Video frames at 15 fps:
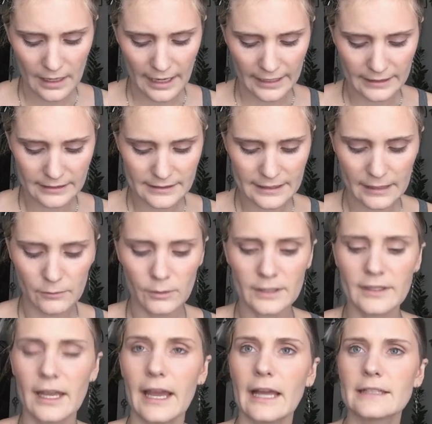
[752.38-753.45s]
And it's that one
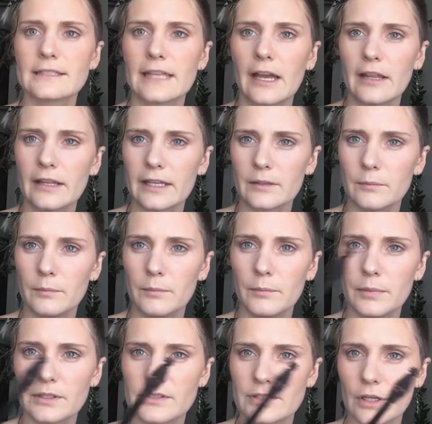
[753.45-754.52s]
that has that like
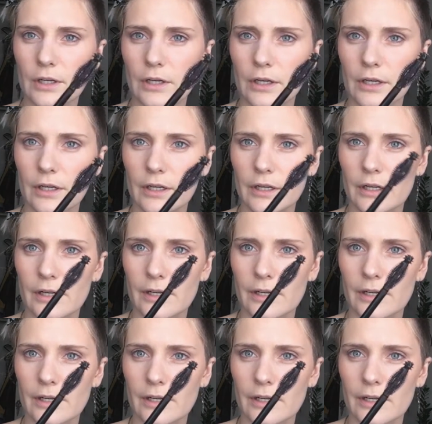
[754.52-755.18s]
bizarre